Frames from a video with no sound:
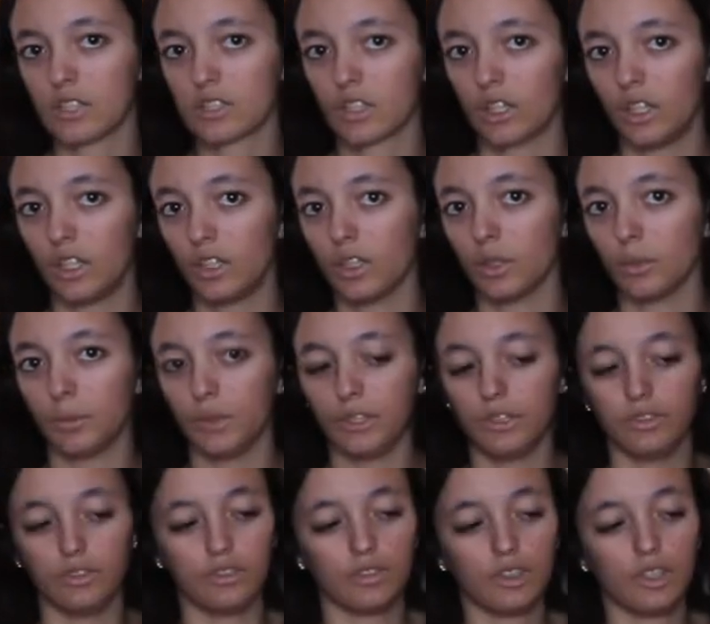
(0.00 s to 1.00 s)
it's called, but
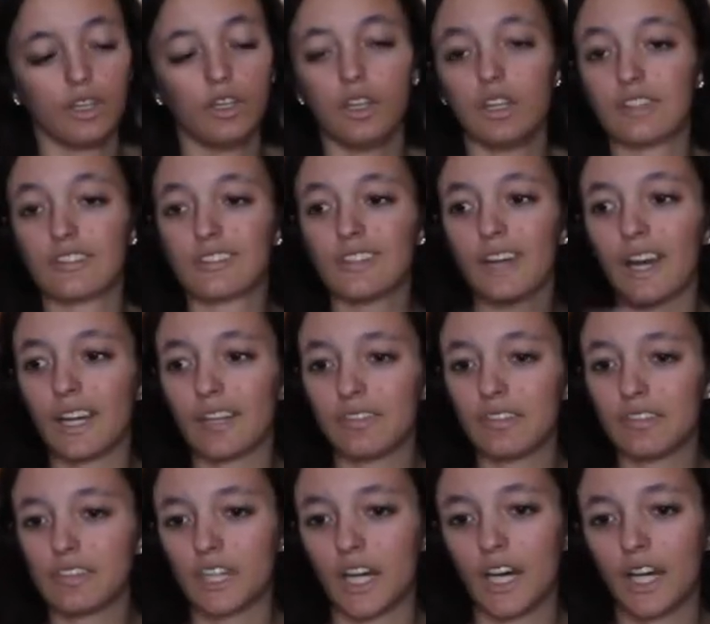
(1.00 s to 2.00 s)
you, it's not
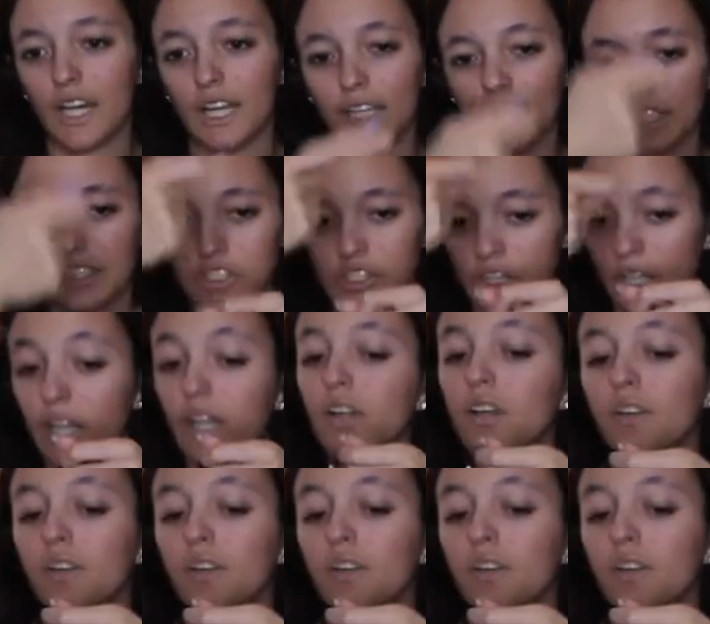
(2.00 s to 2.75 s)
even tying, it's like